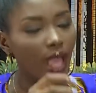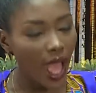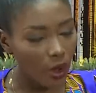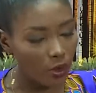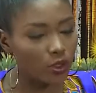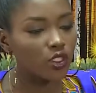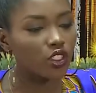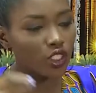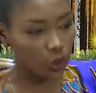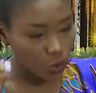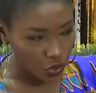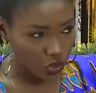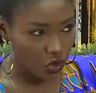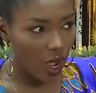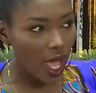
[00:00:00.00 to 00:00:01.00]
I will still
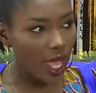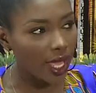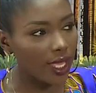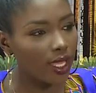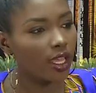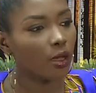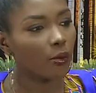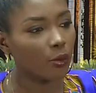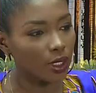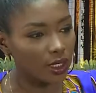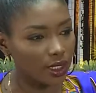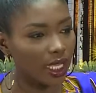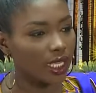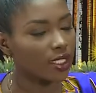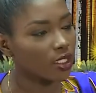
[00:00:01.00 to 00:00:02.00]
try,
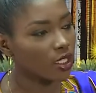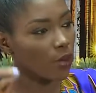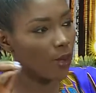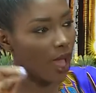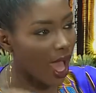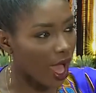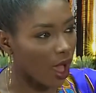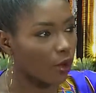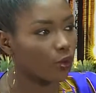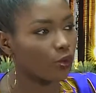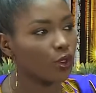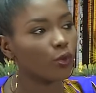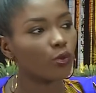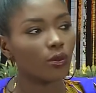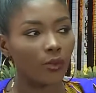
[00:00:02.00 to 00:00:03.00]
but then somehow
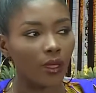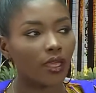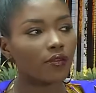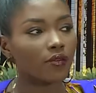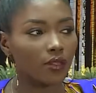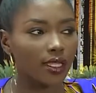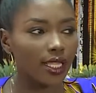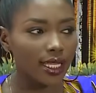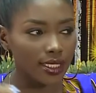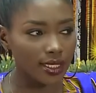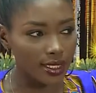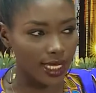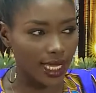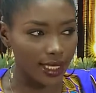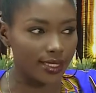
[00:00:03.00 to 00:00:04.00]
you will pay for that
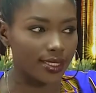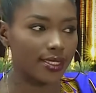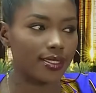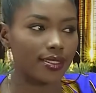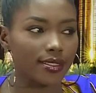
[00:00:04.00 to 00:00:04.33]
dent.